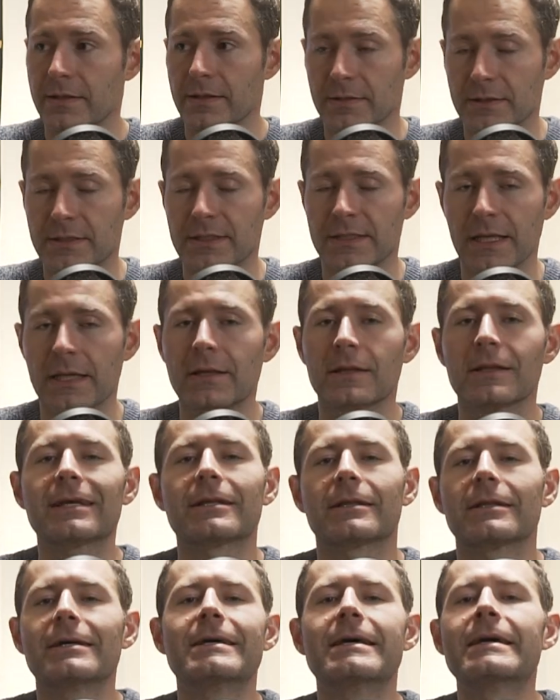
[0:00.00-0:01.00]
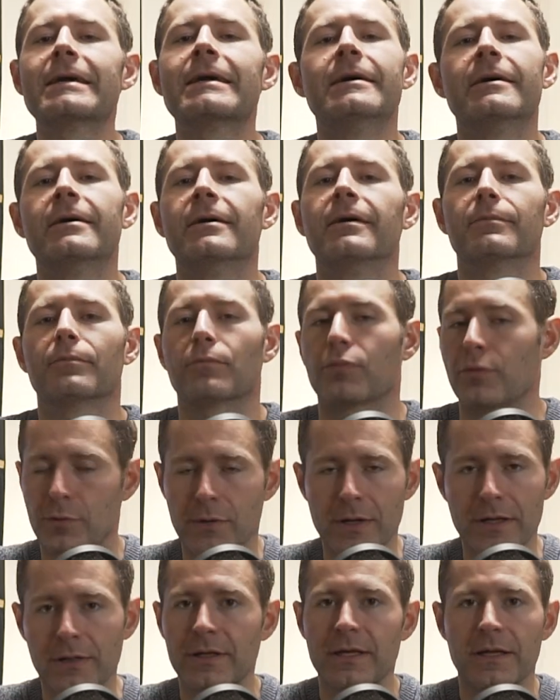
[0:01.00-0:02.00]
cyclically
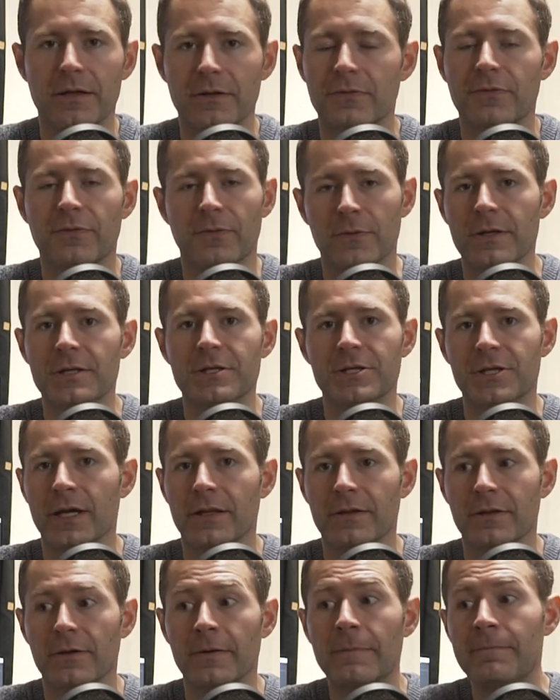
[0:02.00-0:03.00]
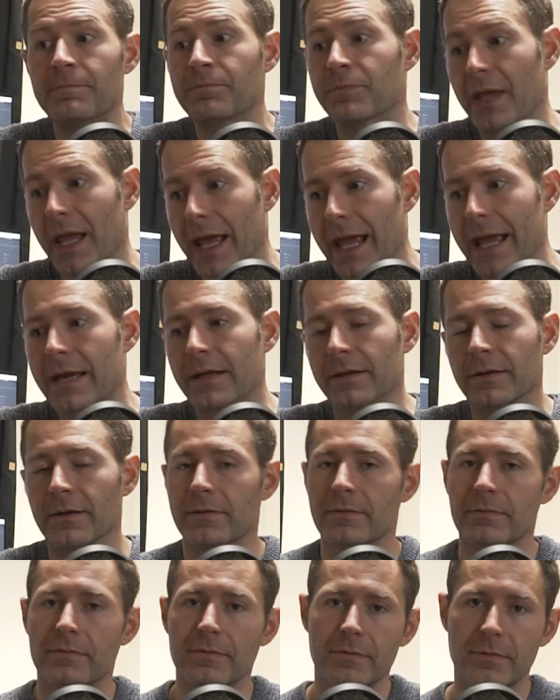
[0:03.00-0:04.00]
brilliant for each other. And
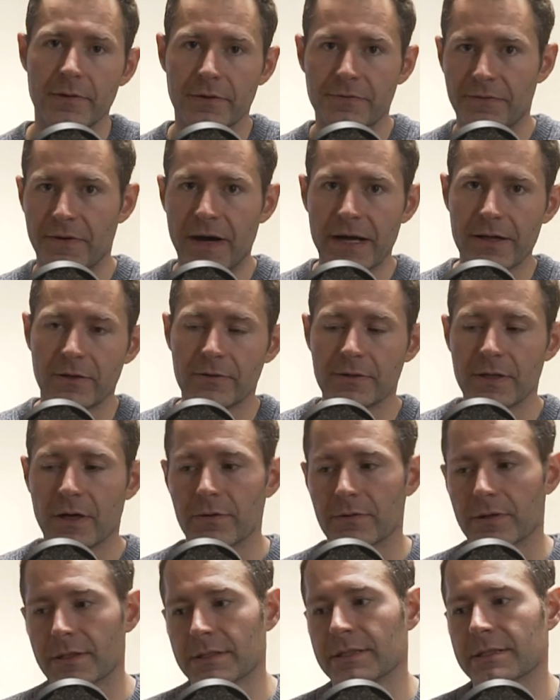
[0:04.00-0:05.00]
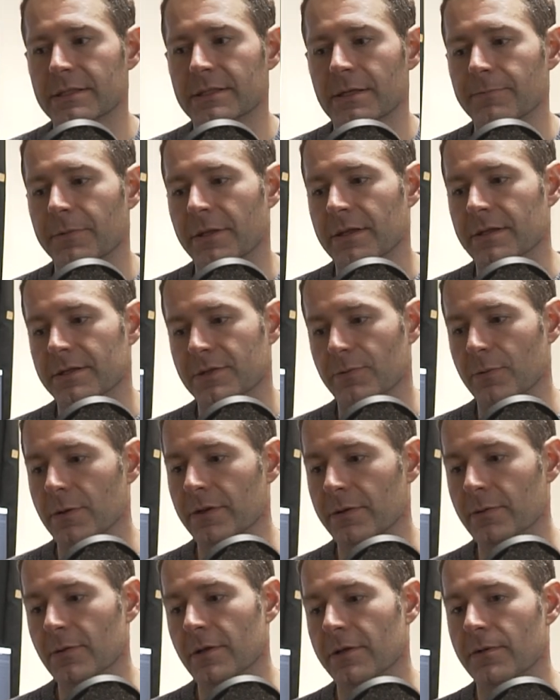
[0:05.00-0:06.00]
final note, this is something that's
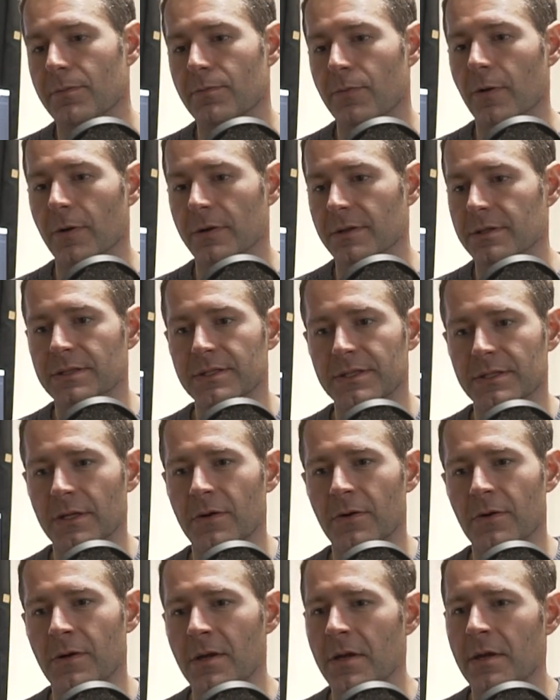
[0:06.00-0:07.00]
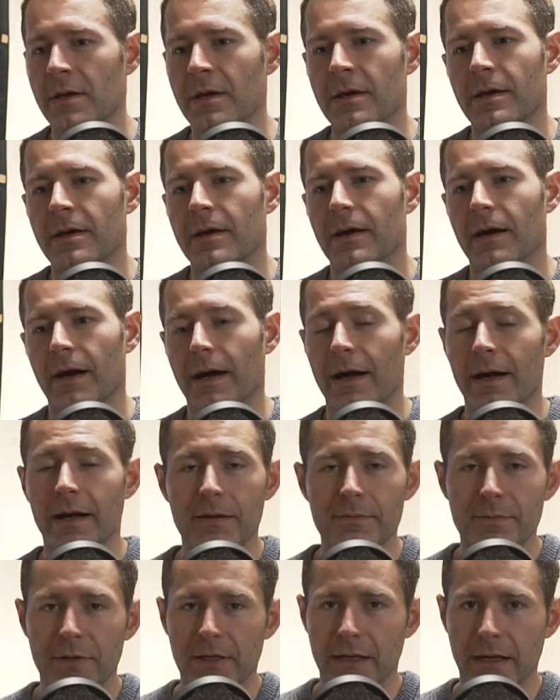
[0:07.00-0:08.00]
really, really important. So I
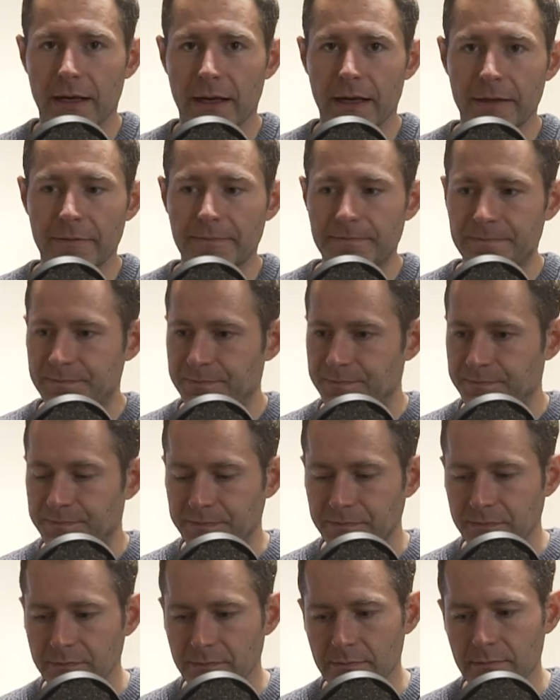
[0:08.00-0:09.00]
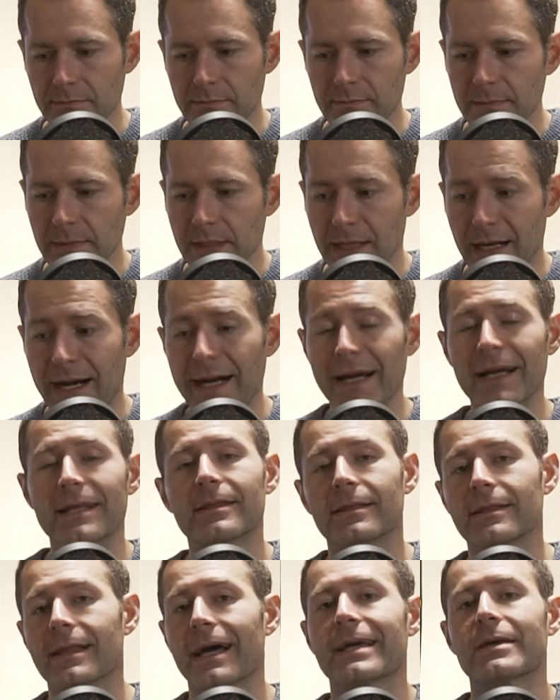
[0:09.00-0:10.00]
am a guy, I
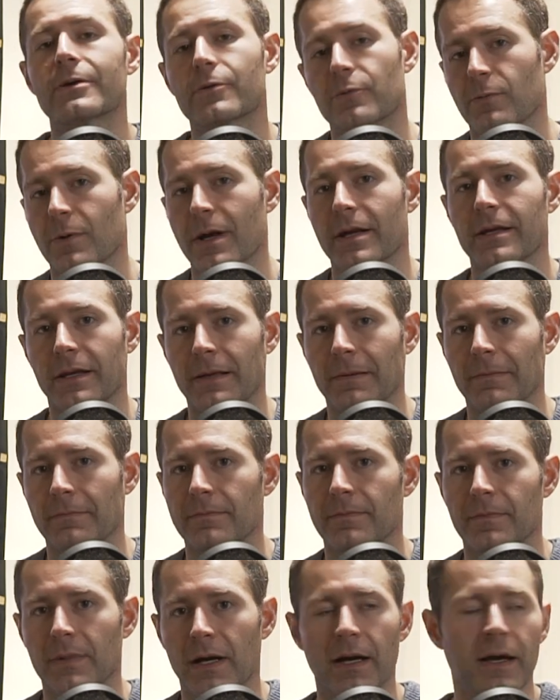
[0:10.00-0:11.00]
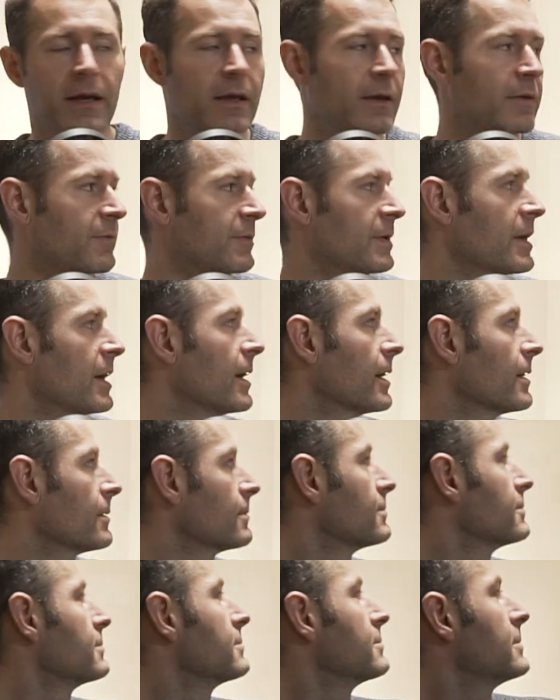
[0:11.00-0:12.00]
like running. I have got,
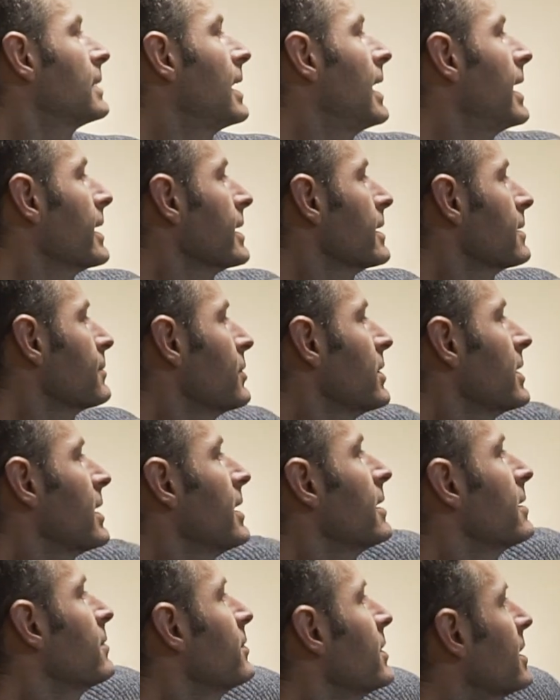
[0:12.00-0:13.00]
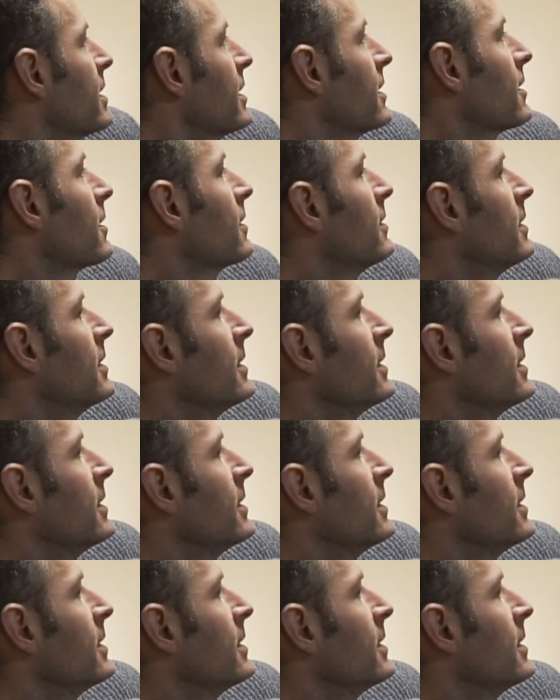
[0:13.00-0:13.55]
hiding behind me here,